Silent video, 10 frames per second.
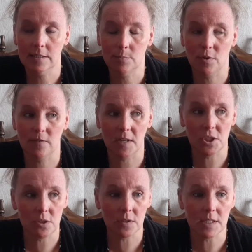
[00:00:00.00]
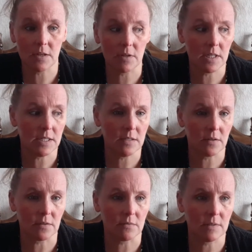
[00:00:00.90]
professional series
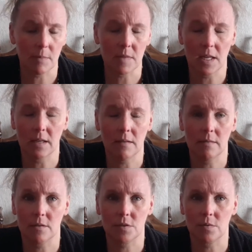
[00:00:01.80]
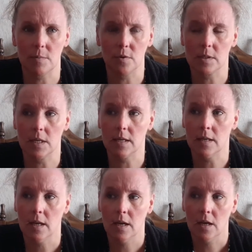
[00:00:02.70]
or something. There's three books in it.
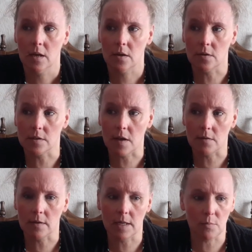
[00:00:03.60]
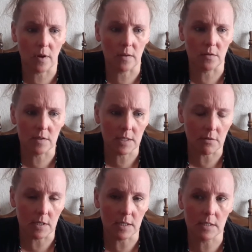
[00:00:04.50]
Her Sutherland Brothers
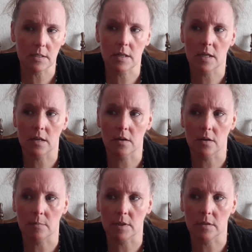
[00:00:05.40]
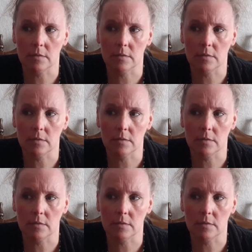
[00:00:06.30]
series and her,